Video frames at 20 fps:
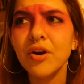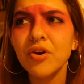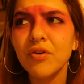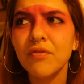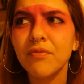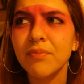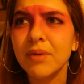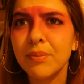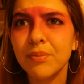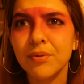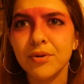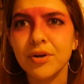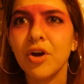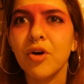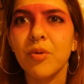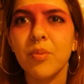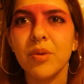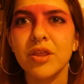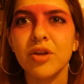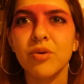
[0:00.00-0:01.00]
don't know if people
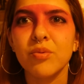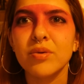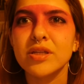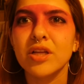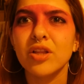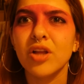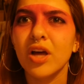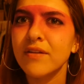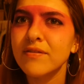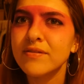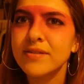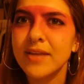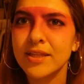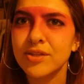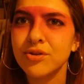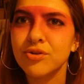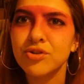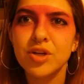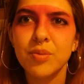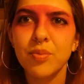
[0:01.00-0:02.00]
know, but there was a lot of
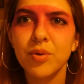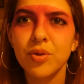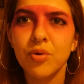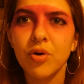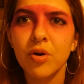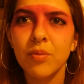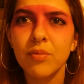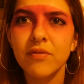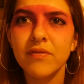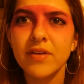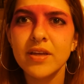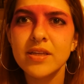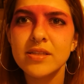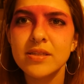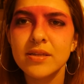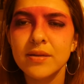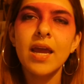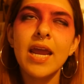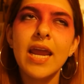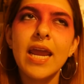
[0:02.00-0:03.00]
censorship with horror movies,